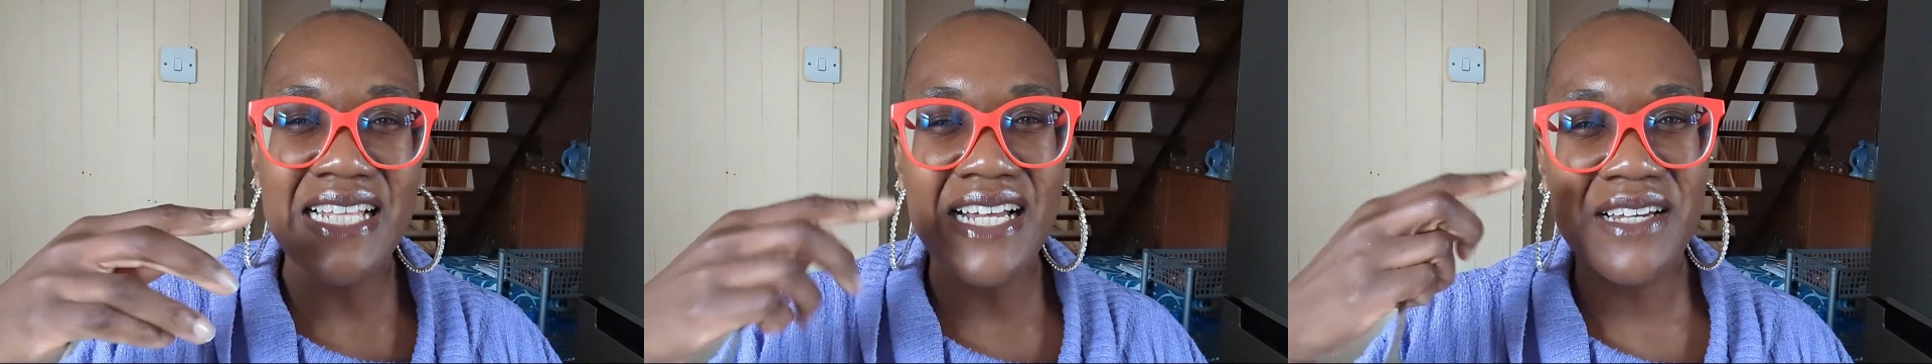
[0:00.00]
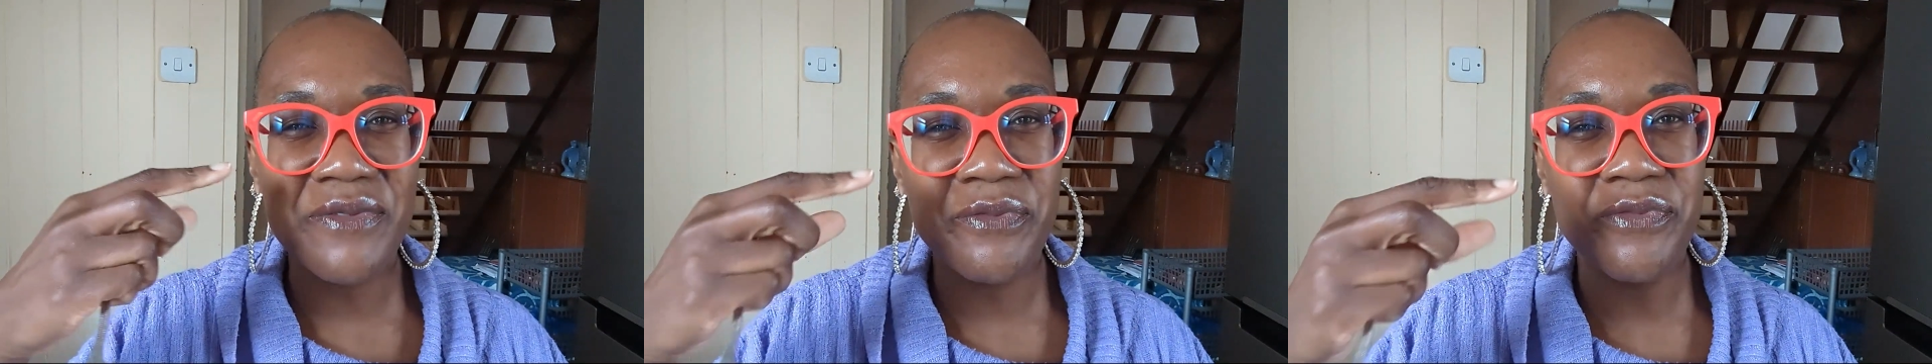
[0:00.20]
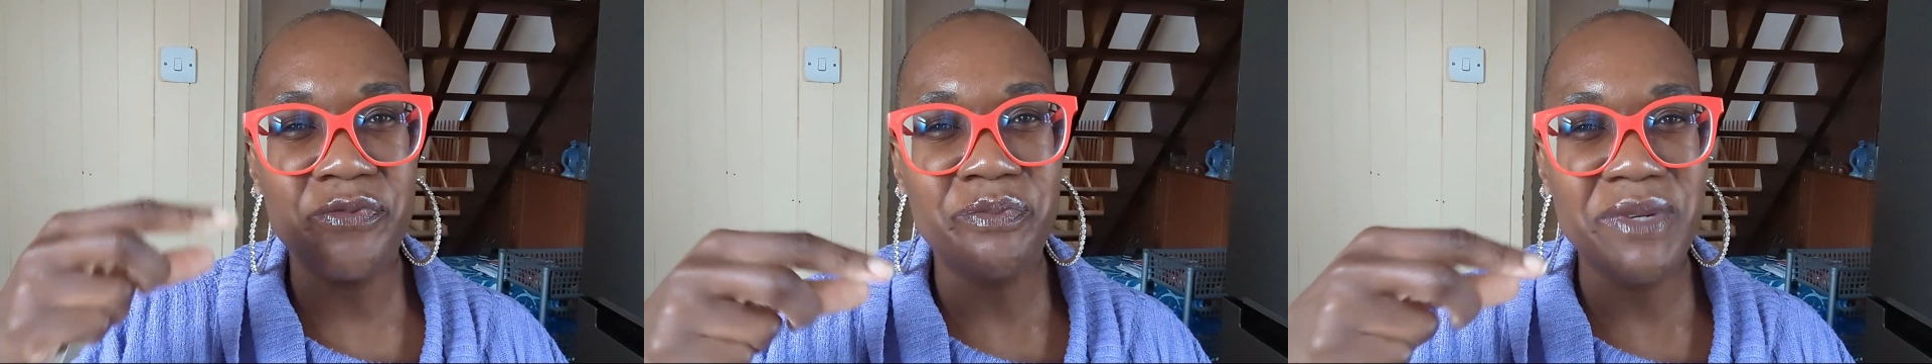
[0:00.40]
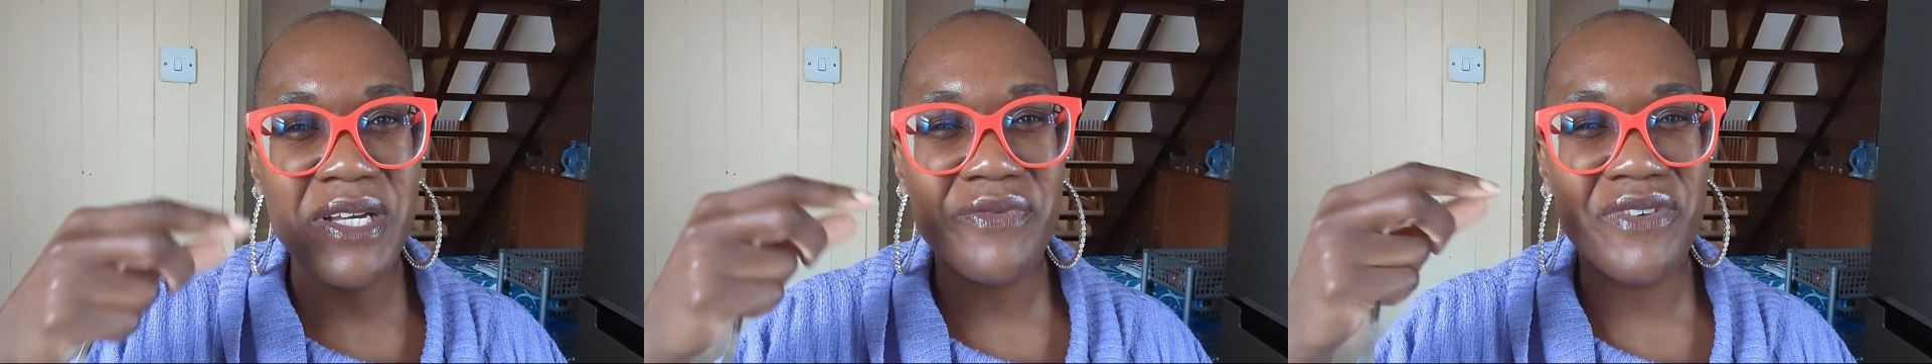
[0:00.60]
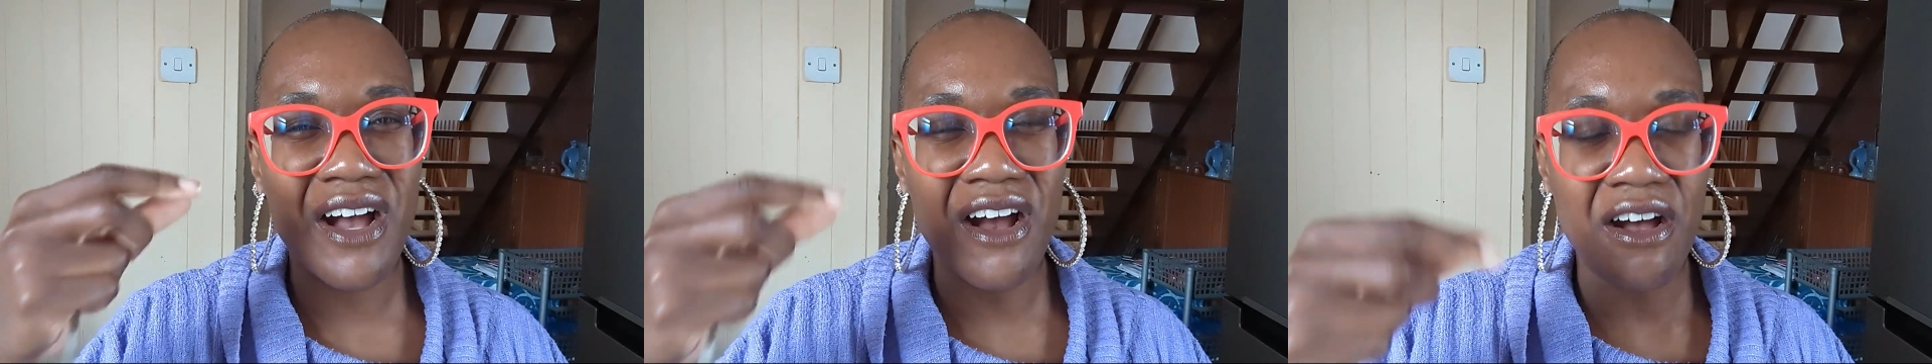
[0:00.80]
like a bit
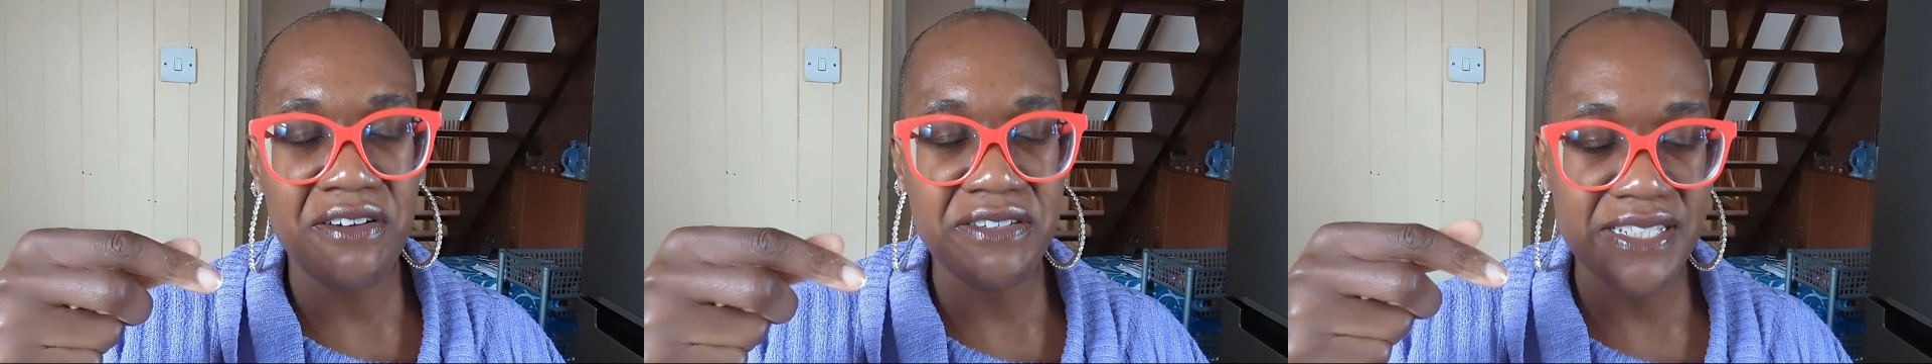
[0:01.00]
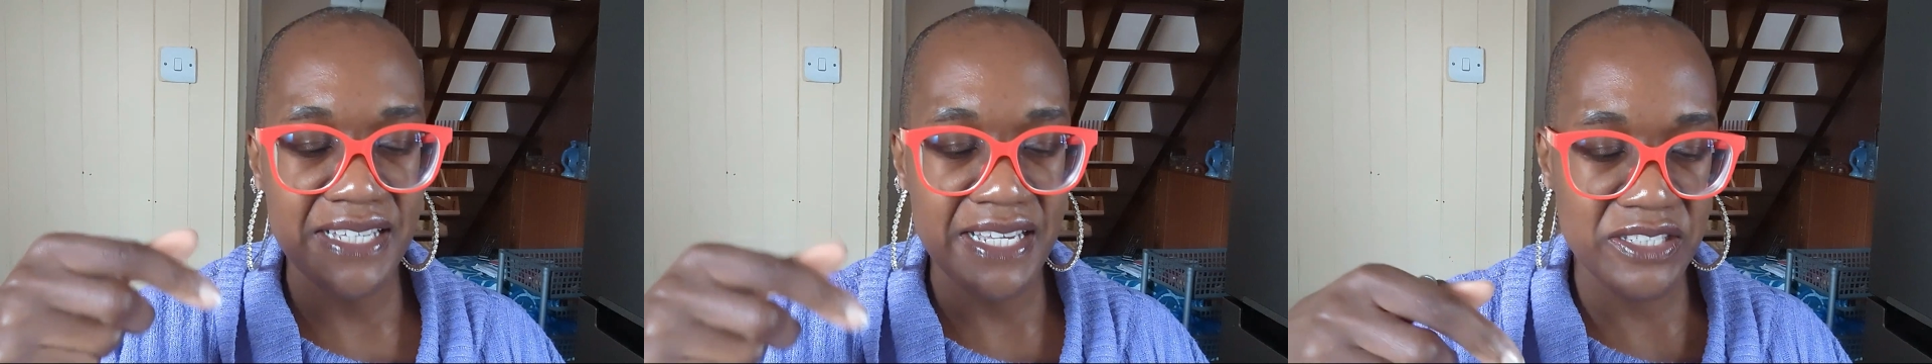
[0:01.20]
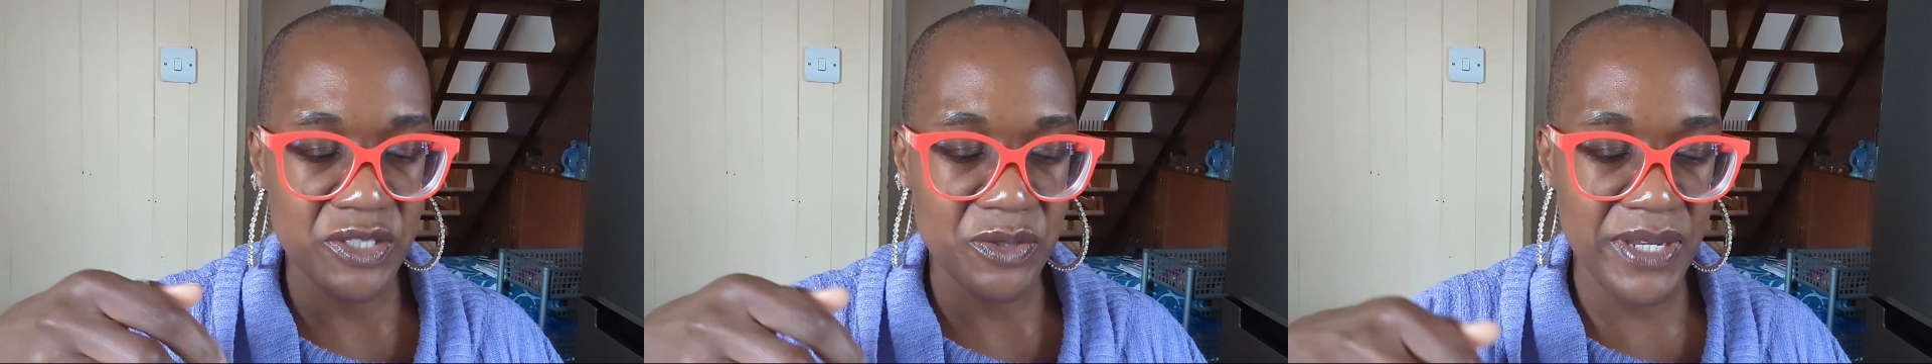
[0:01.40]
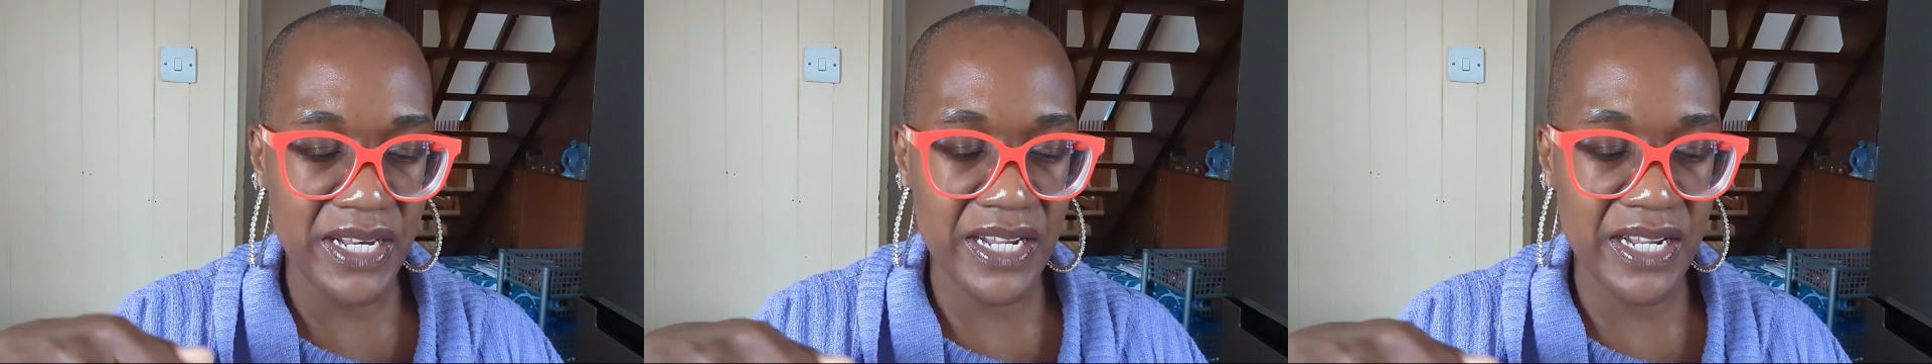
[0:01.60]
of an aftertaste to it,